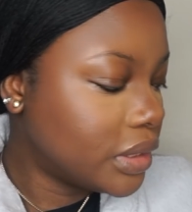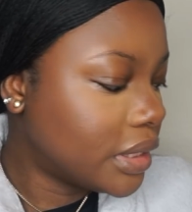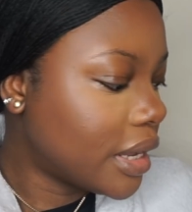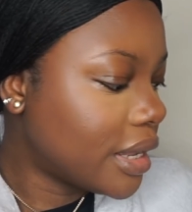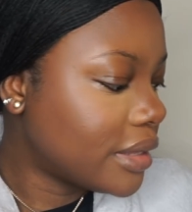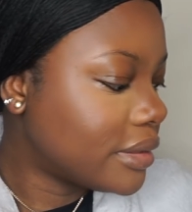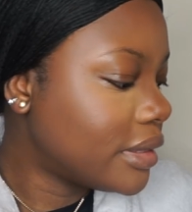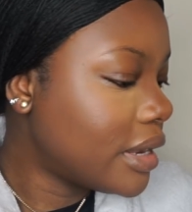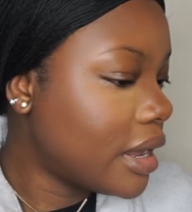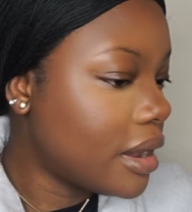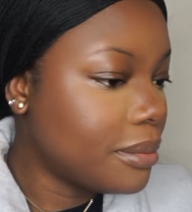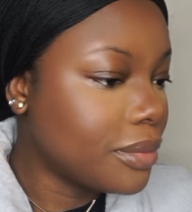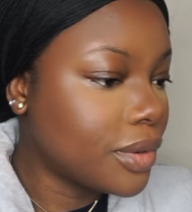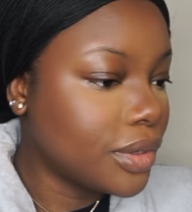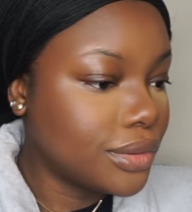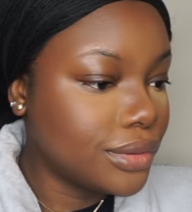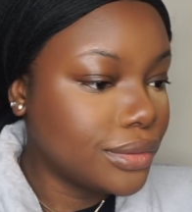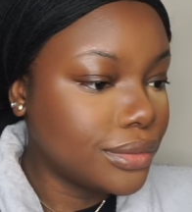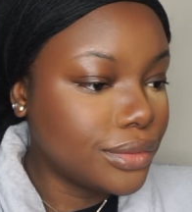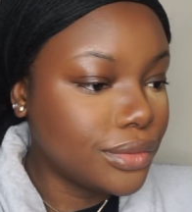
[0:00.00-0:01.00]
that, now I'm
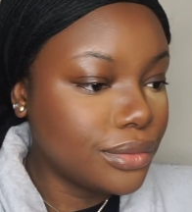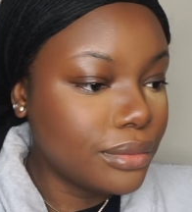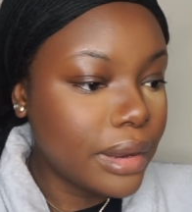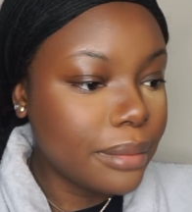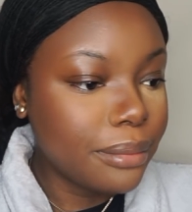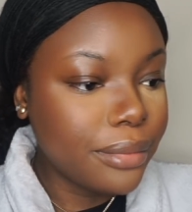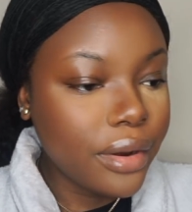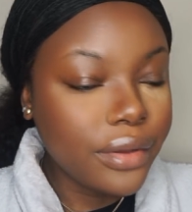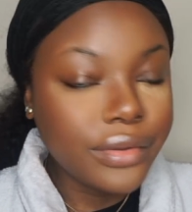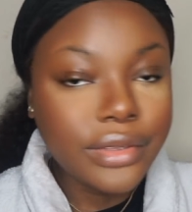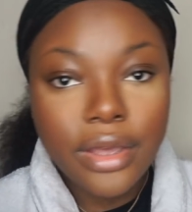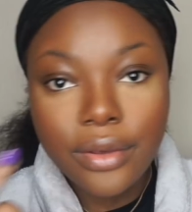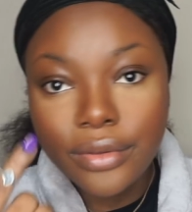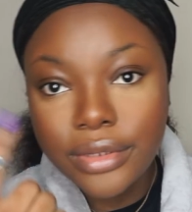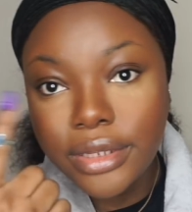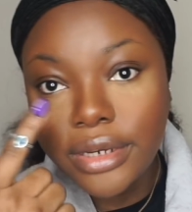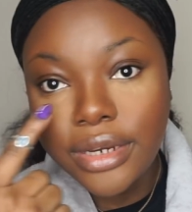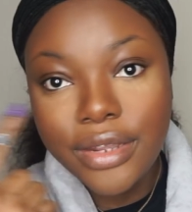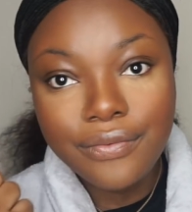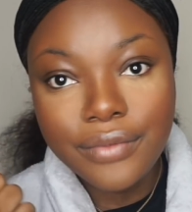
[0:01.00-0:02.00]
going to do my brows. I'll
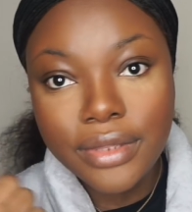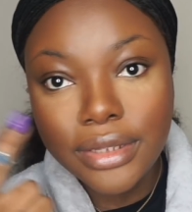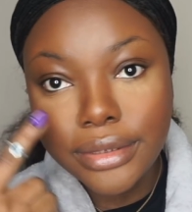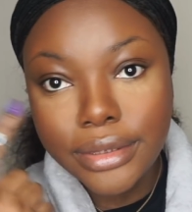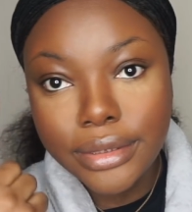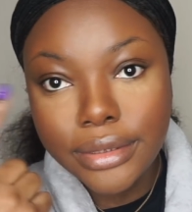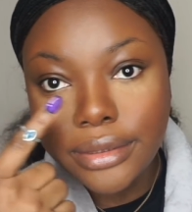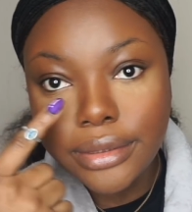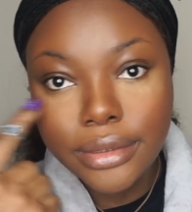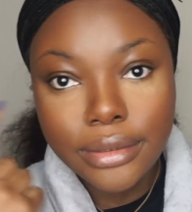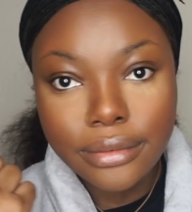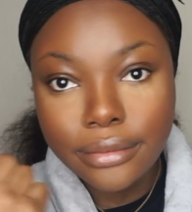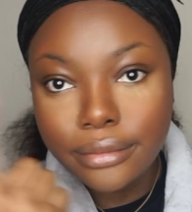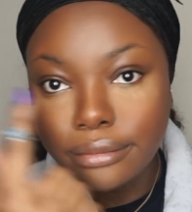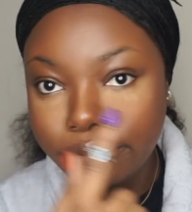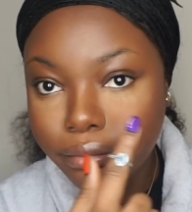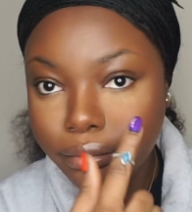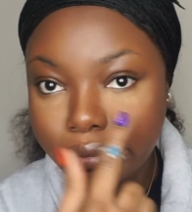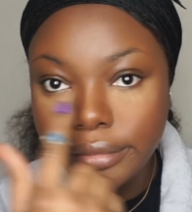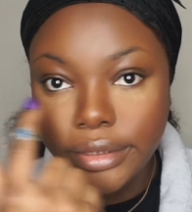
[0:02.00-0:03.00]
still leave this
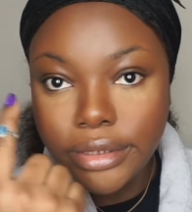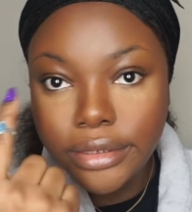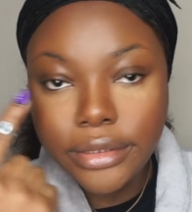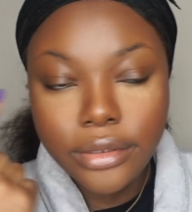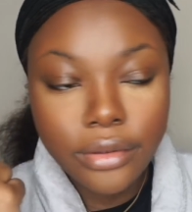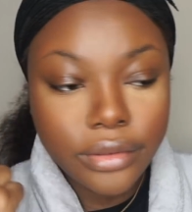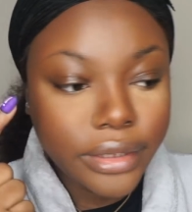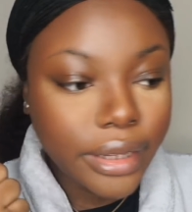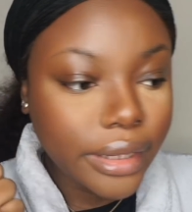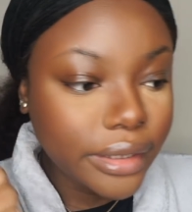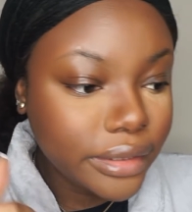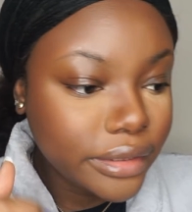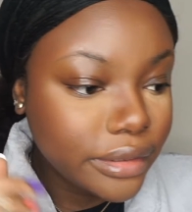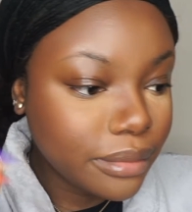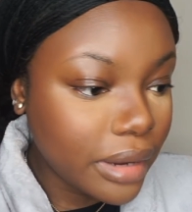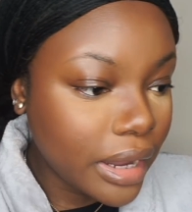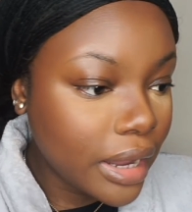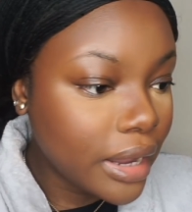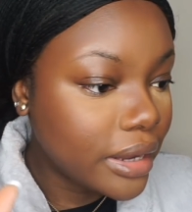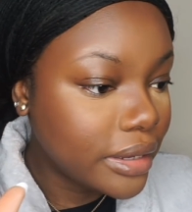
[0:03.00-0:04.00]
underneath
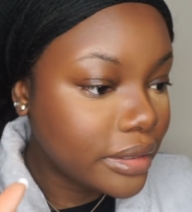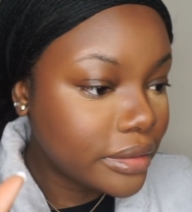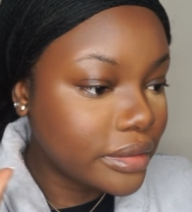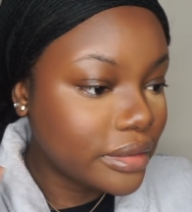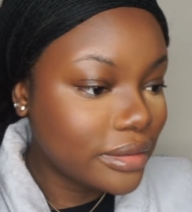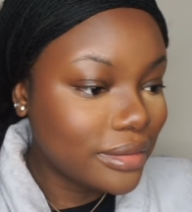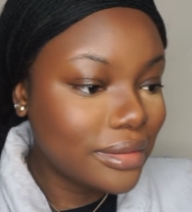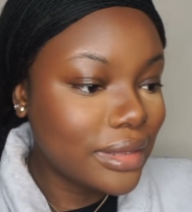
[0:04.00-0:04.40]
my eyes.